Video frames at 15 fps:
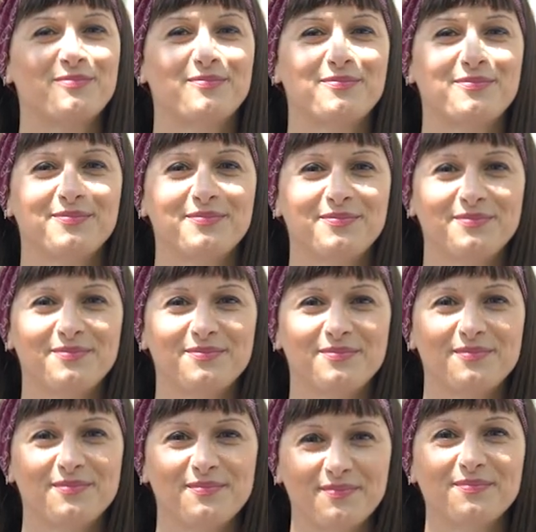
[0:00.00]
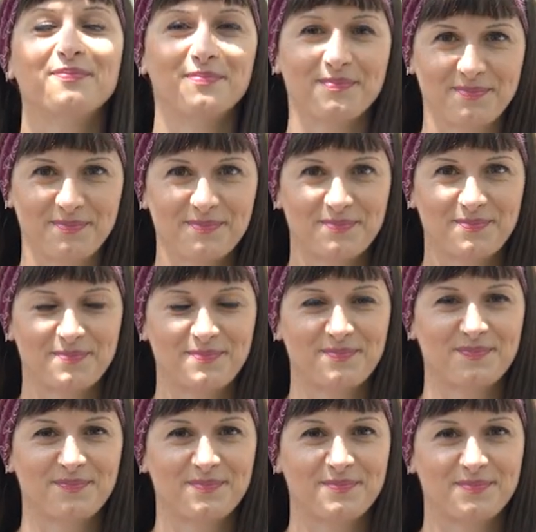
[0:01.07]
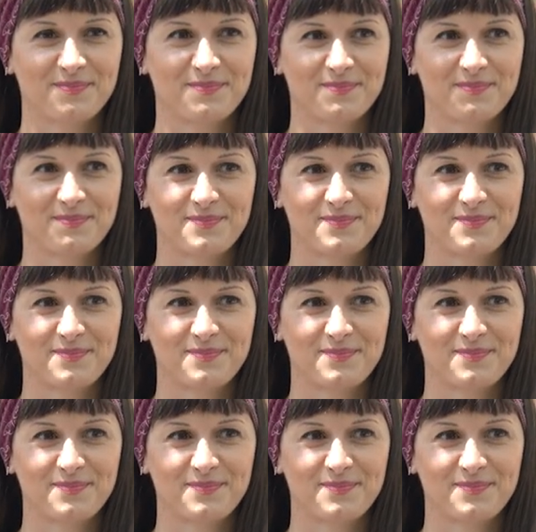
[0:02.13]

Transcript: And last question, who should we interview next?